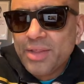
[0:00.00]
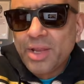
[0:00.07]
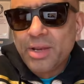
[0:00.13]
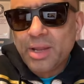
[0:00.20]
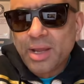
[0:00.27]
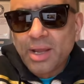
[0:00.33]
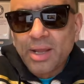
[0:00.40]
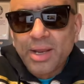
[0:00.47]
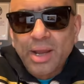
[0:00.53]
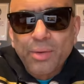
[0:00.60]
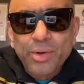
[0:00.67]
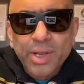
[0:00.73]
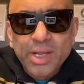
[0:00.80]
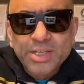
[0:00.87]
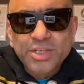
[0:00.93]
then an
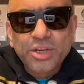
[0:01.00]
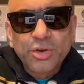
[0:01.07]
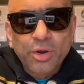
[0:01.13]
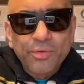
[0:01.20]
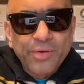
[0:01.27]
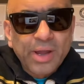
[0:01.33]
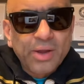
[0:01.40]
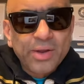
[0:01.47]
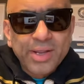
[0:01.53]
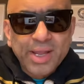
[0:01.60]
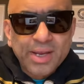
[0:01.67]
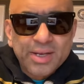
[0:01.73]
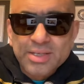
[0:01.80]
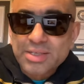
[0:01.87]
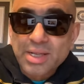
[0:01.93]
hour later you're off out
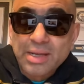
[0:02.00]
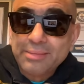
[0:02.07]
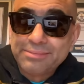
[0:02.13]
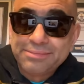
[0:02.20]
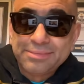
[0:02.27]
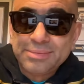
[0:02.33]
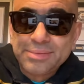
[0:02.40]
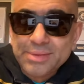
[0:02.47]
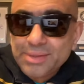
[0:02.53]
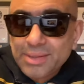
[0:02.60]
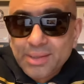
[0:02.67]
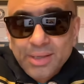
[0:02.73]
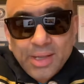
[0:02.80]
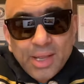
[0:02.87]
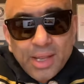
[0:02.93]
again. It's like,
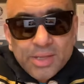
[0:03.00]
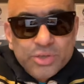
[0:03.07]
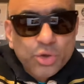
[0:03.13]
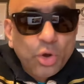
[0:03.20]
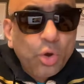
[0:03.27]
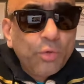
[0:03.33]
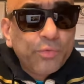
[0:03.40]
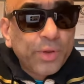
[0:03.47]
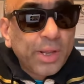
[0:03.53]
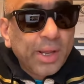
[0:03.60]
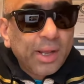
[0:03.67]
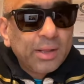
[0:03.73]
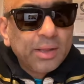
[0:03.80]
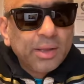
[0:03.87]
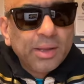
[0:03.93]
so hopefully
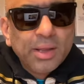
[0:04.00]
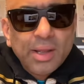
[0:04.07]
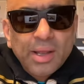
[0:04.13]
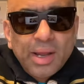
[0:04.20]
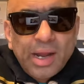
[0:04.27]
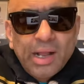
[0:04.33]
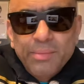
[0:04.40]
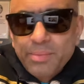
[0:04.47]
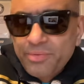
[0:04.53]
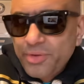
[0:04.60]
I'll uh, I'll be